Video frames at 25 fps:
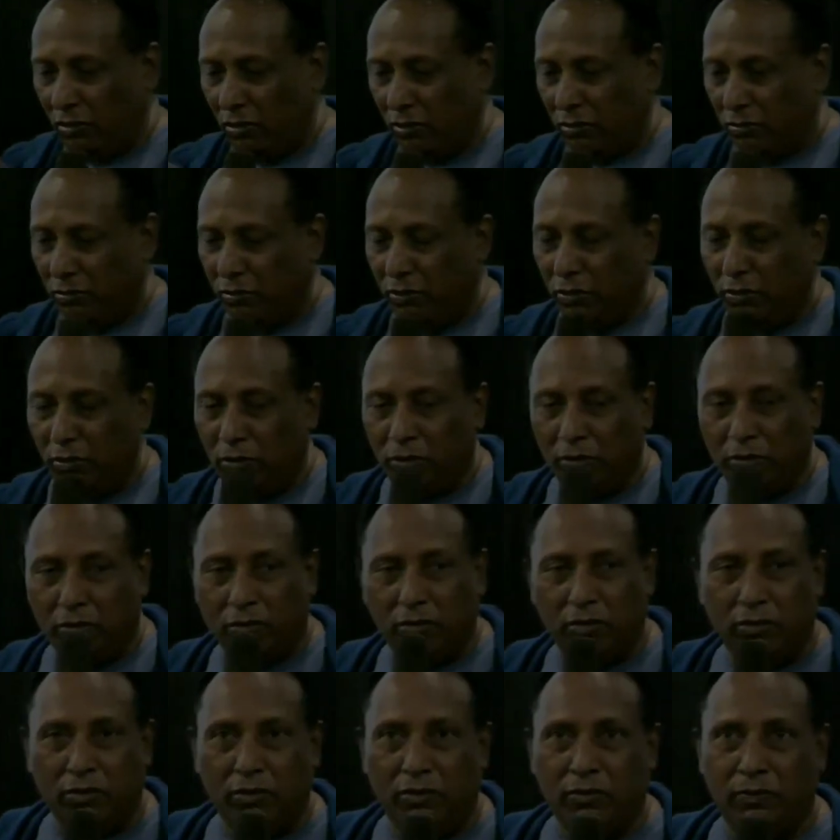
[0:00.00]
out of
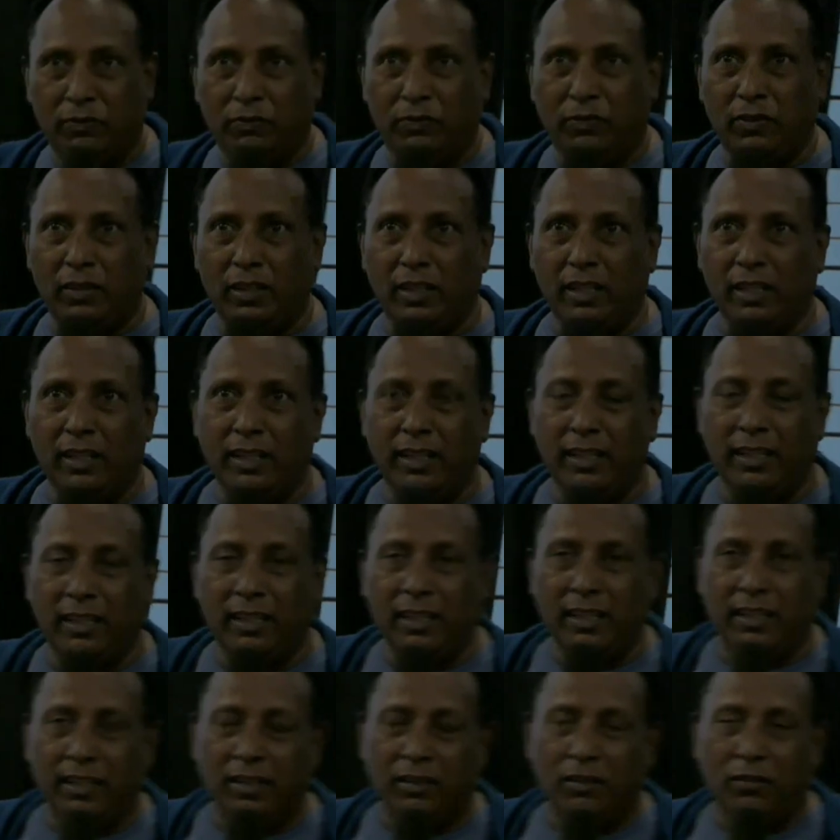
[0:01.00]
you
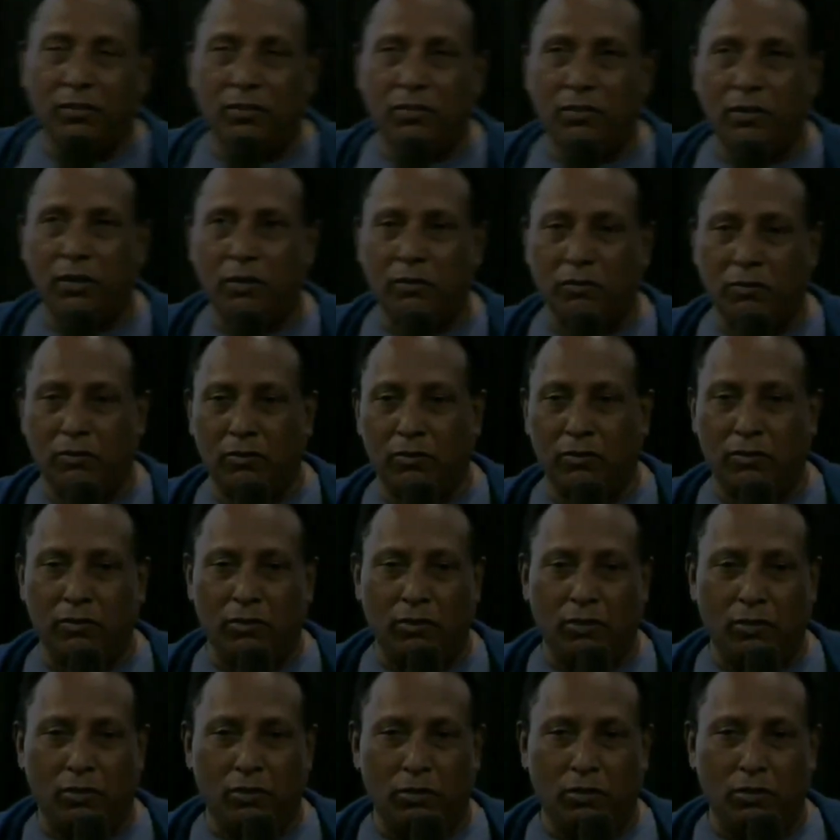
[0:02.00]
from
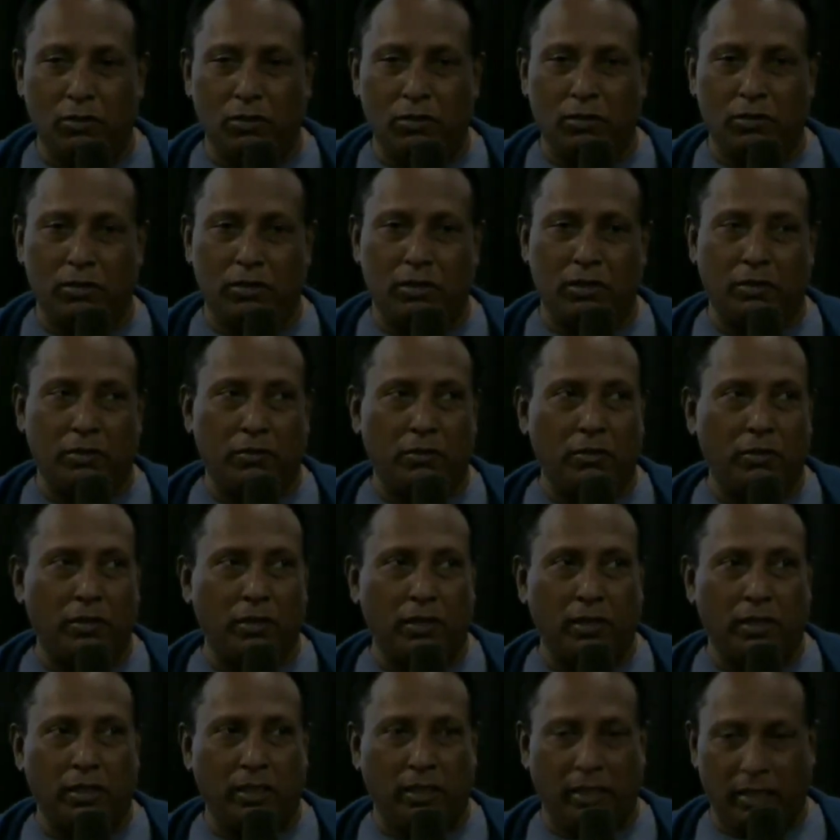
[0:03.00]

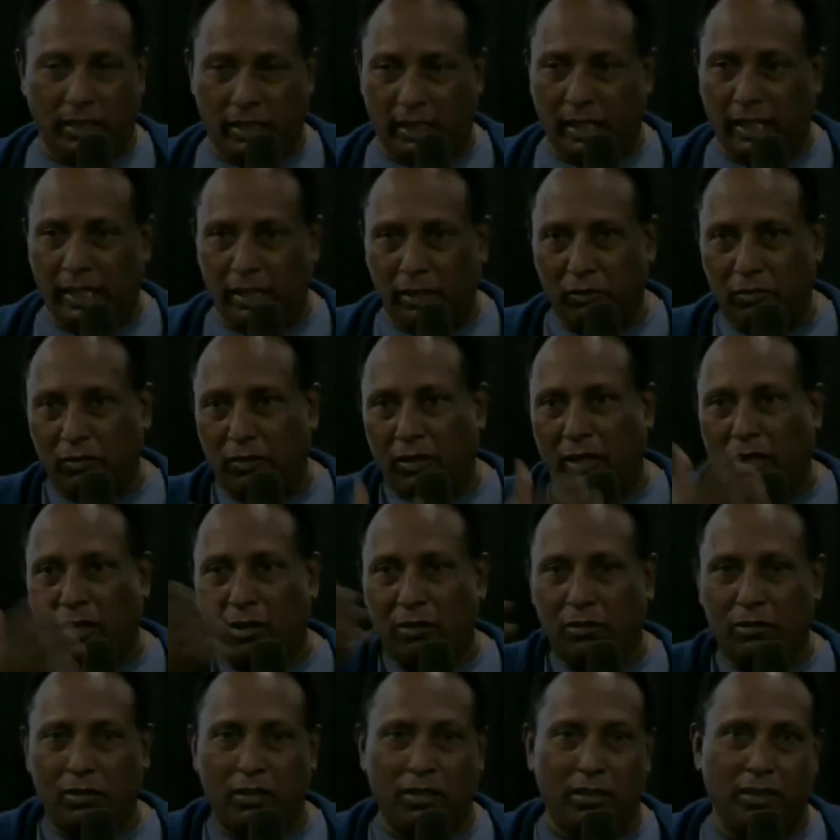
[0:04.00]
the kind of
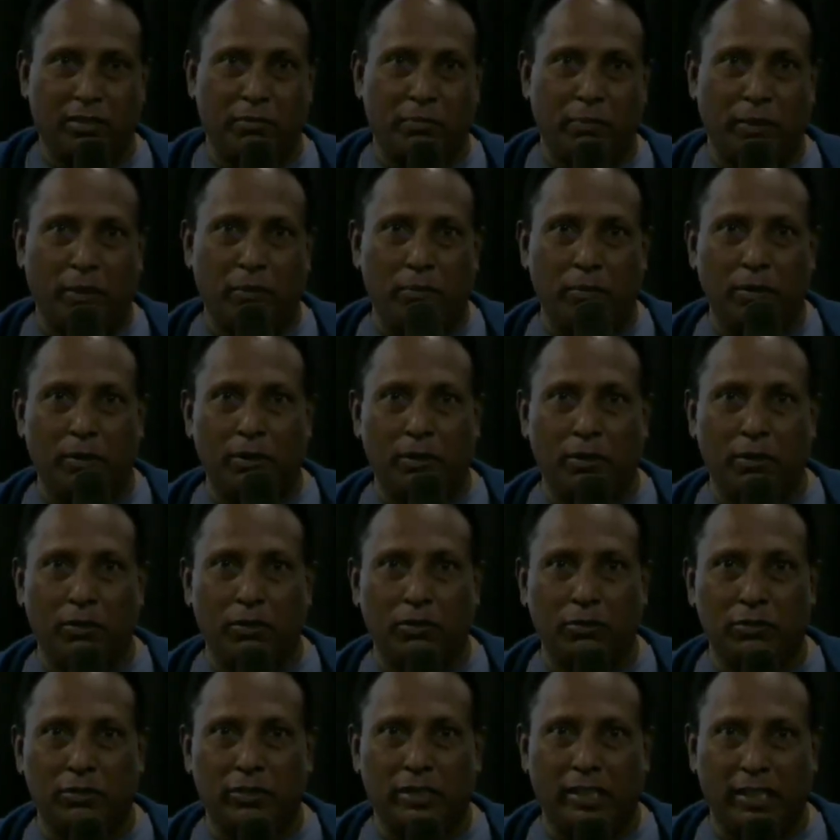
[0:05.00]
crowd or the people
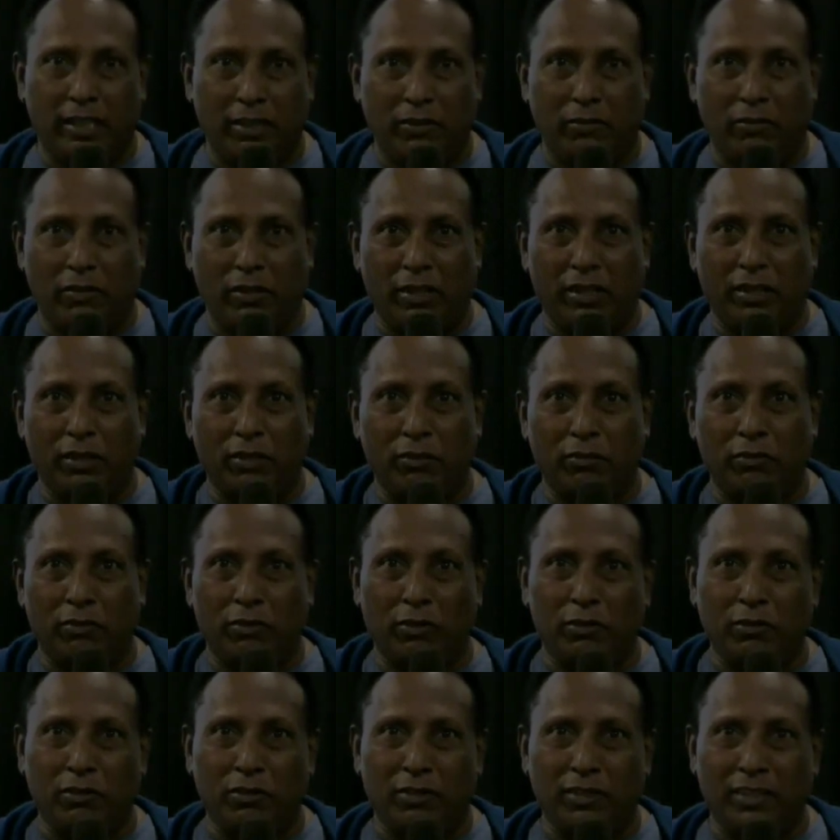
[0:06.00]
you see in front of
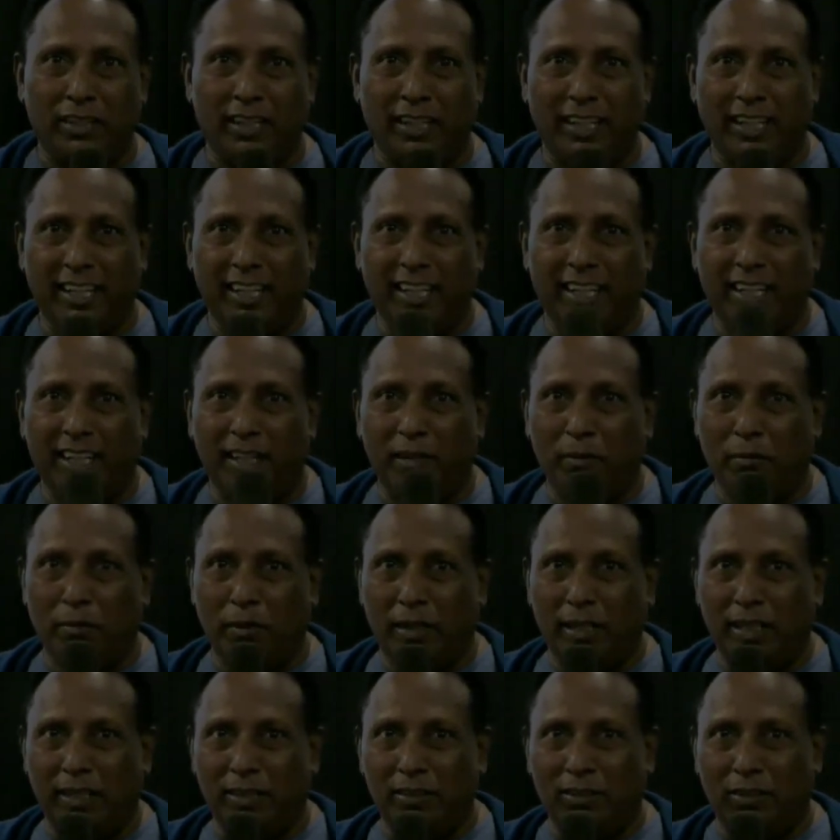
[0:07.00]
you,
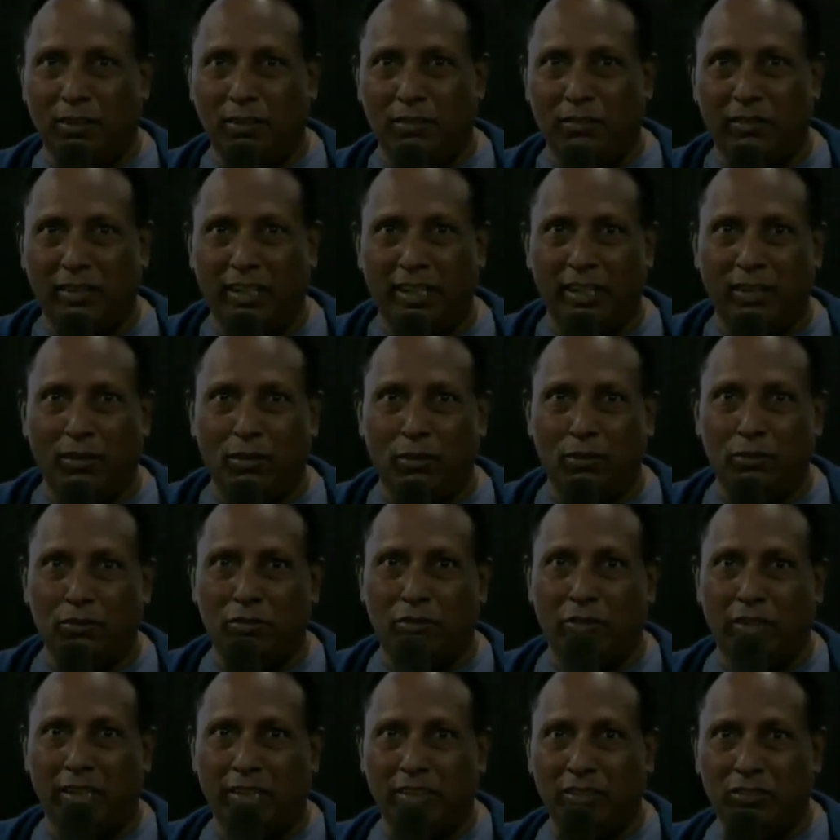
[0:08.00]
but it's all very close
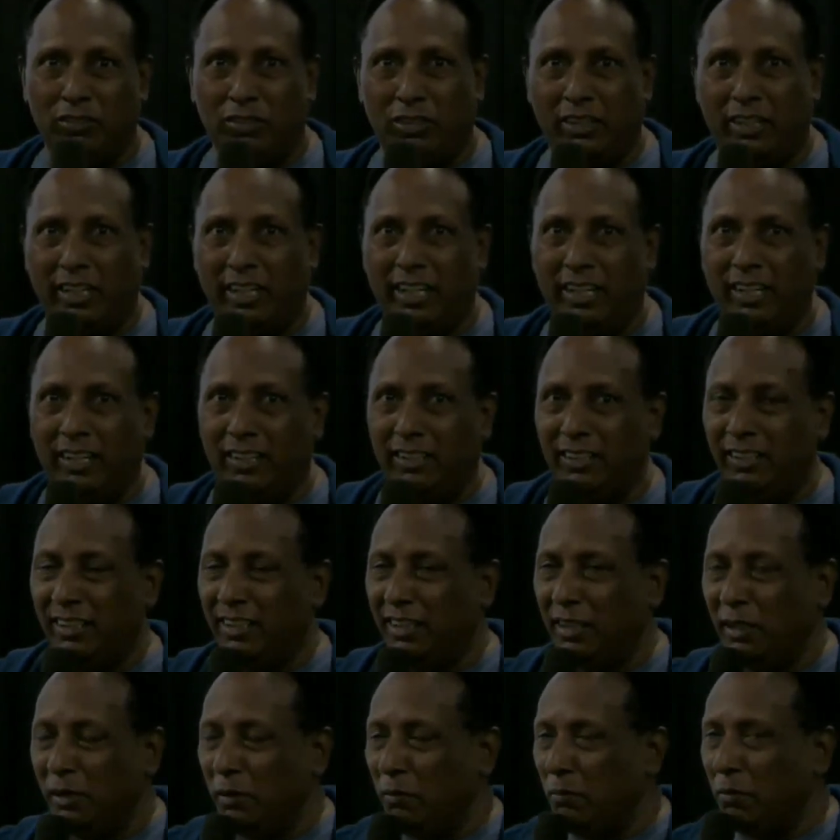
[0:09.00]
friends are here.
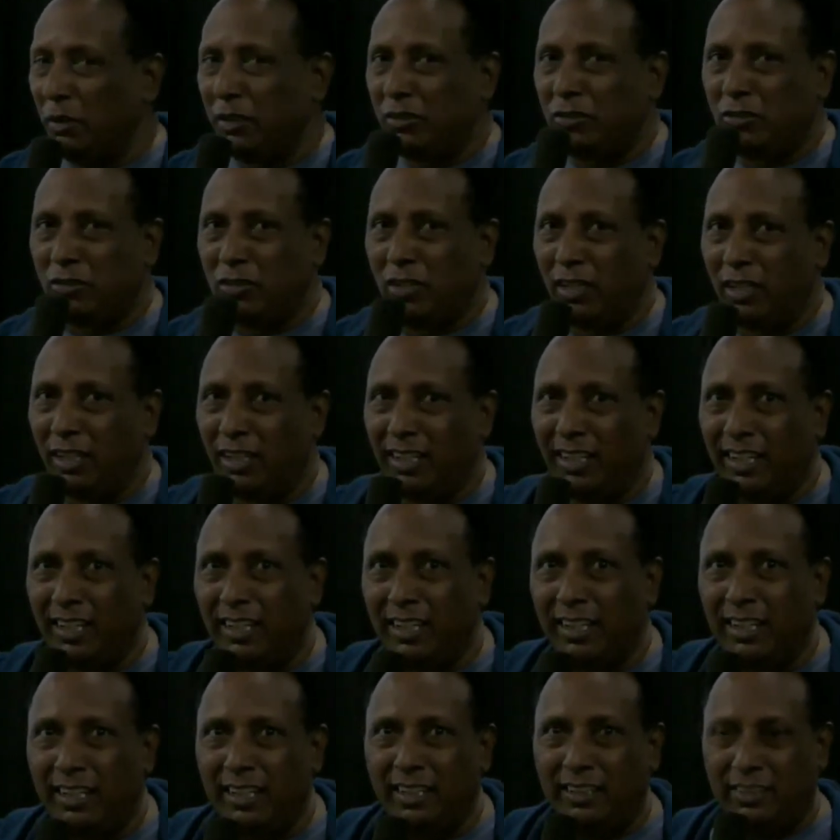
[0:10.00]
But still,
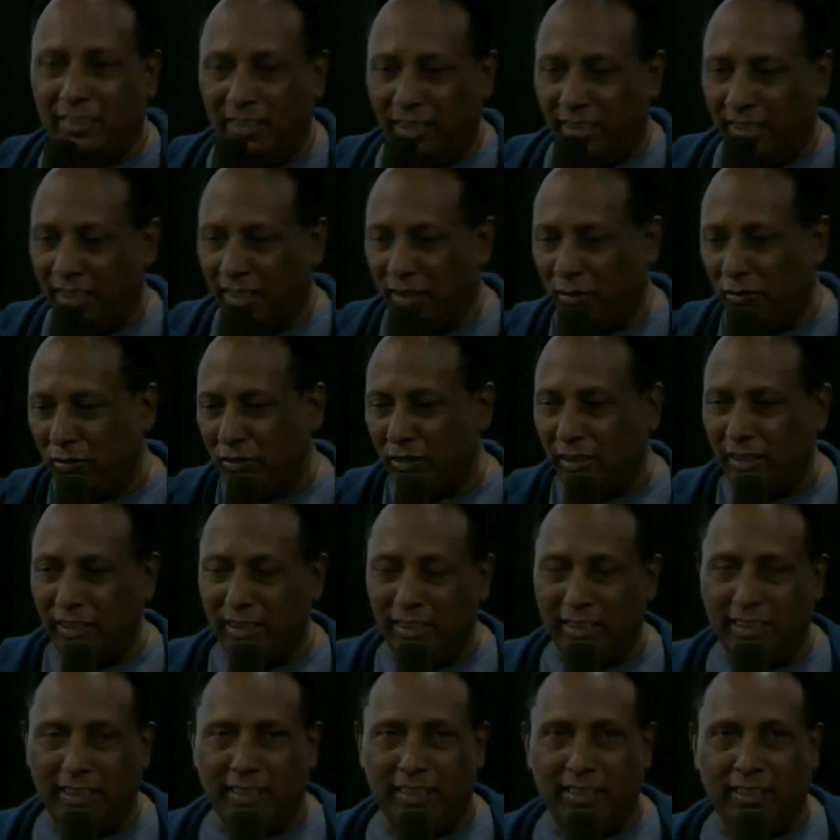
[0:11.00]
it's a kind of
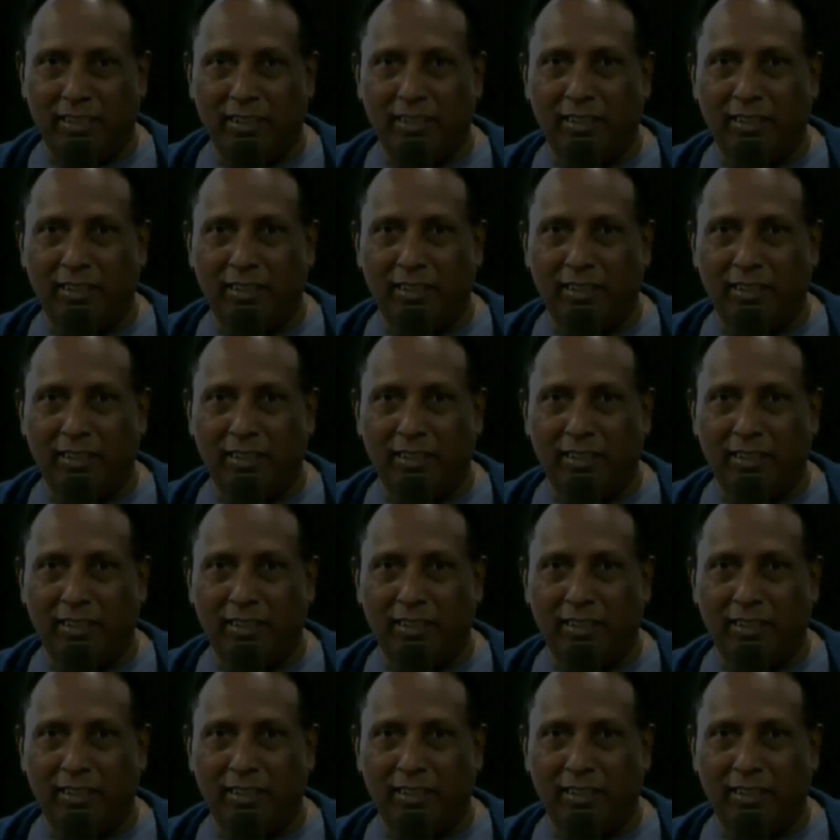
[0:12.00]
a